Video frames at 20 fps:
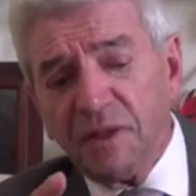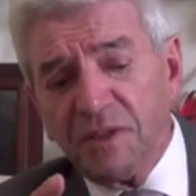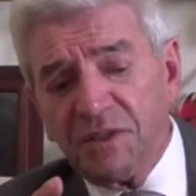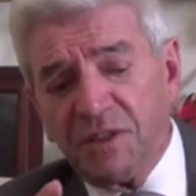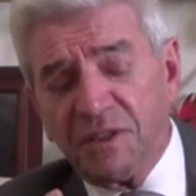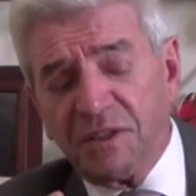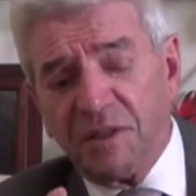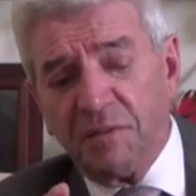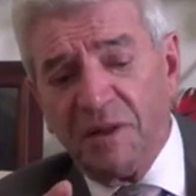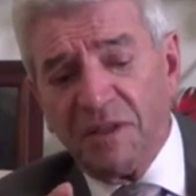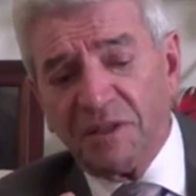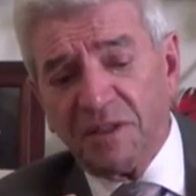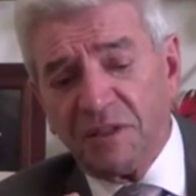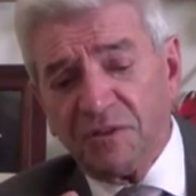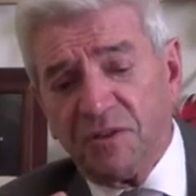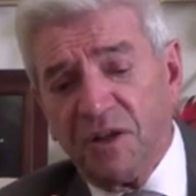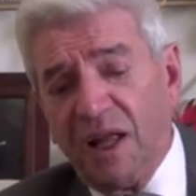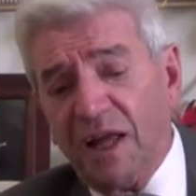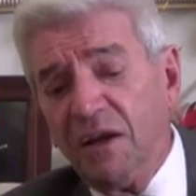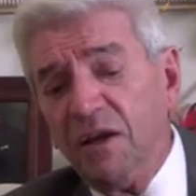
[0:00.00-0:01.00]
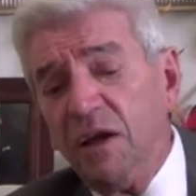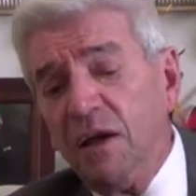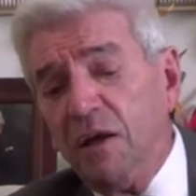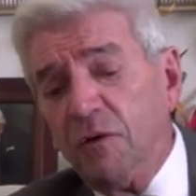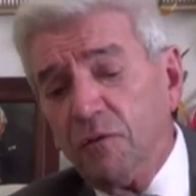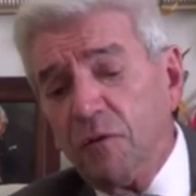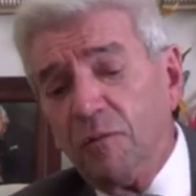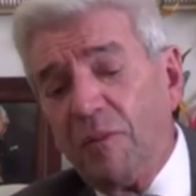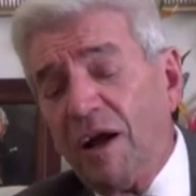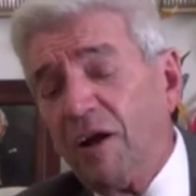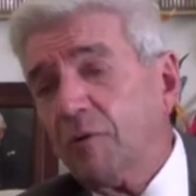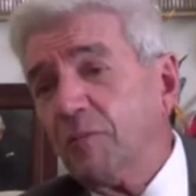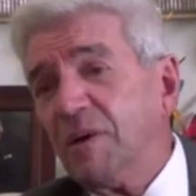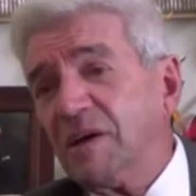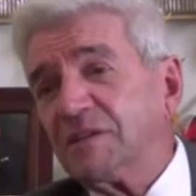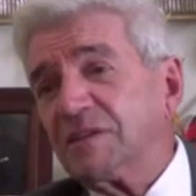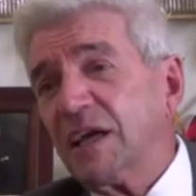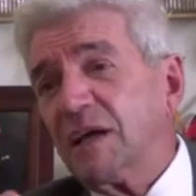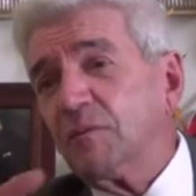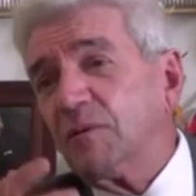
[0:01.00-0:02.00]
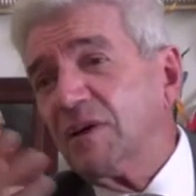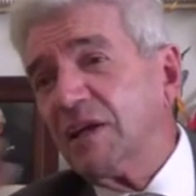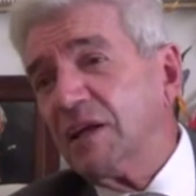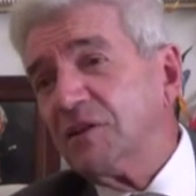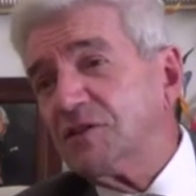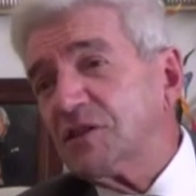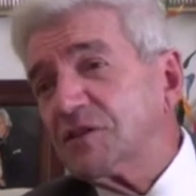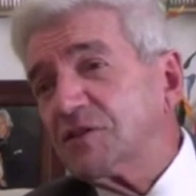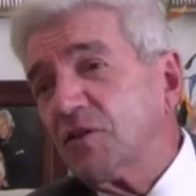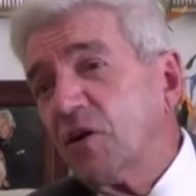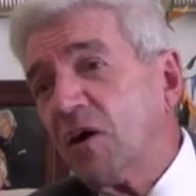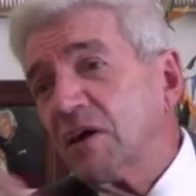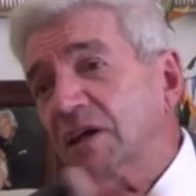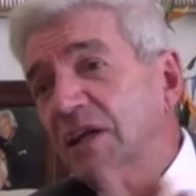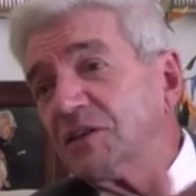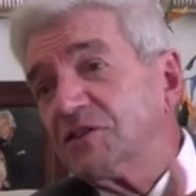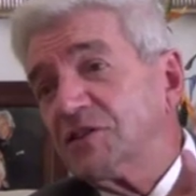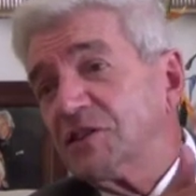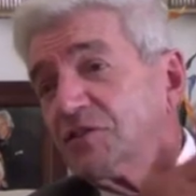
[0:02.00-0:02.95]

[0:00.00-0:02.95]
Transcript: she said, my sister and I were by her bedside one day just talking.